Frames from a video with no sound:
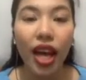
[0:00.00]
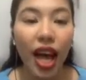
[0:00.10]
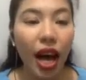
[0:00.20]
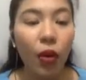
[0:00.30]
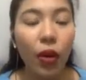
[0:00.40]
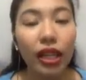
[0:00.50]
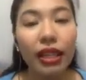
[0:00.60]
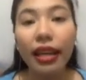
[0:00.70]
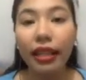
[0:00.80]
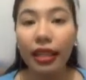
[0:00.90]
How are
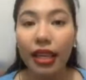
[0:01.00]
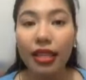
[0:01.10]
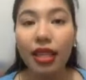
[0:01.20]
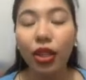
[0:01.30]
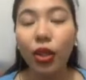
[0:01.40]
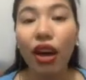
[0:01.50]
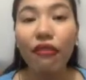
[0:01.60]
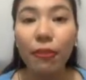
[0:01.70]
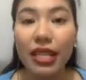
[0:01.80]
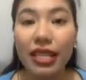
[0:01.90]
the ideas that you
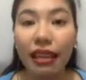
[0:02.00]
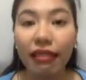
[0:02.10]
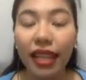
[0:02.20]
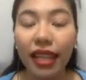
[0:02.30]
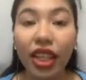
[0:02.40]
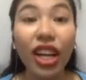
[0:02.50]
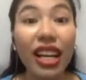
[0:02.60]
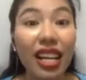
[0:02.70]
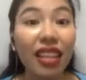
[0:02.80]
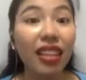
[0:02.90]
have presented
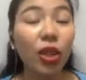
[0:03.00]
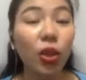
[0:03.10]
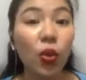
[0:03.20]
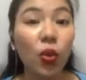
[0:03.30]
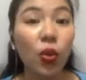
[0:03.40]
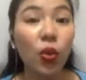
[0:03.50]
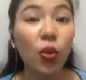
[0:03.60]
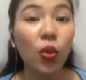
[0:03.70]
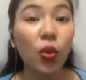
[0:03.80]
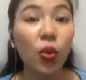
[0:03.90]
related to one
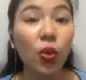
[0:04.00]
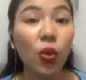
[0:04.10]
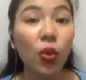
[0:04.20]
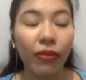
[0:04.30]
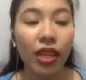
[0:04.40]
another?